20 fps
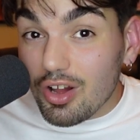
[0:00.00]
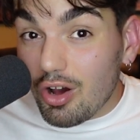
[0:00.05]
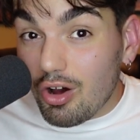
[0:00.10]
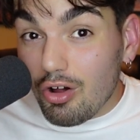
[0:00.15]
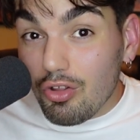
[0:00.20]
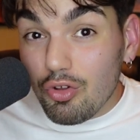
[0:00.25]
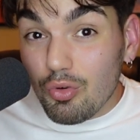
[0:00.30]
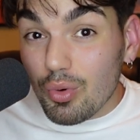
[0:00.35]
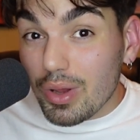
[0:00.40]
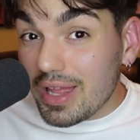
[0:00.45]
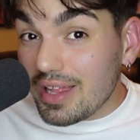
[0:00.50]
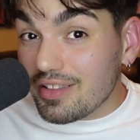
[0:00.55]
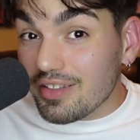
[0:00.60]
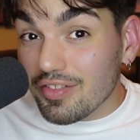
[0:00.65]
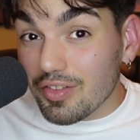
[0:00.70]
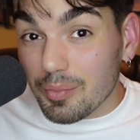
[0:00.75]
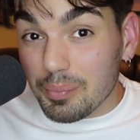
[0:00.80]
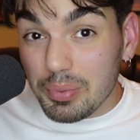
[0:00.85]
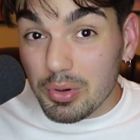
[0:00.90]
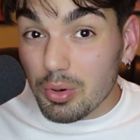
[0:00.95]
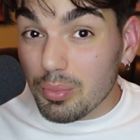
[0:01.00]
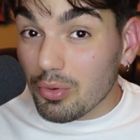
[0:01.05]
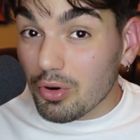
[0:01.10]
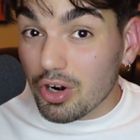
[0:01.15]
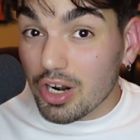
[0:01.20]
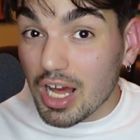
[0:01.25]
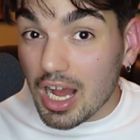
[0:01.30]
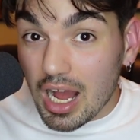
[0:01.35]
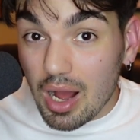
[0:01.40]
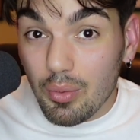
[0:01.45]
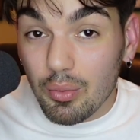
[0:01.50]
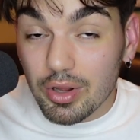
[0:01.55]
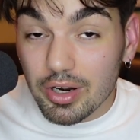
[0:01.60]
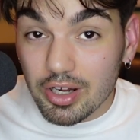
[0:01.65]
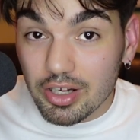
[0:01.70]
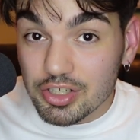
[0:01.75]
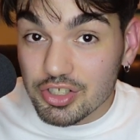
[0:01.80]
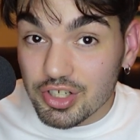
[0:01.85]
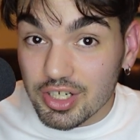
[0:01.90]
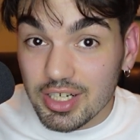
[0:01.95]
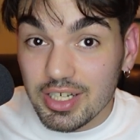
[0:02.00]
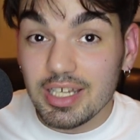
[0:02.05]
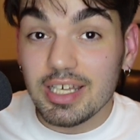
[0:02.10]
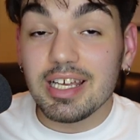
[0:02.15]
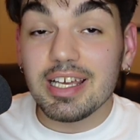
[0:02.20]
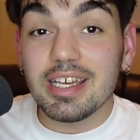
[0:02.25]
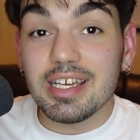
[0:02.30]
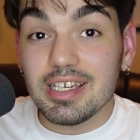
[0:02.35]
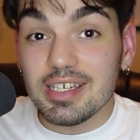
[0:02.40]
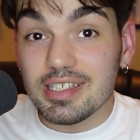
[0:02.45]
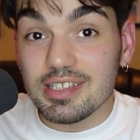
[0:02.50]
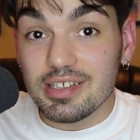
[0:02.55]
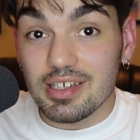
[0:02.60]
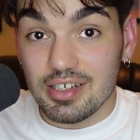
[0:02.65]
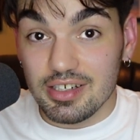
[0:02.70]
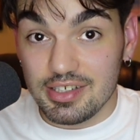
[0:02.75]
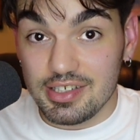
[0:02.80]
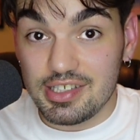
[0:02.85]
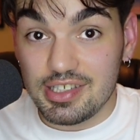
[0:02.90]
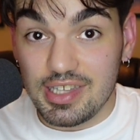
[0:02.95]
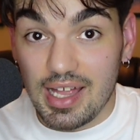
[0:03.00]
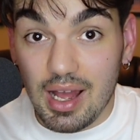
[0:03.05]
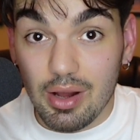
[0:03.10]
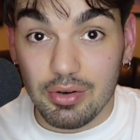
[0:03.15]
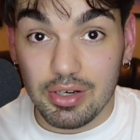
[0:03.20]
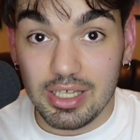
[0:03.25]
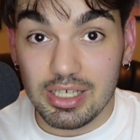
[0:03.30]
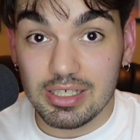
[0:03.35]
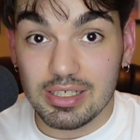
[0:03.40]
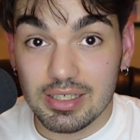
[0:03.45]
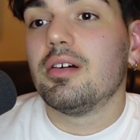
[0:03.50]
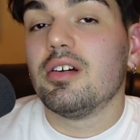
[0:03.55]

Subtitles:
all the way to the Billboard Hot 100 is astounding.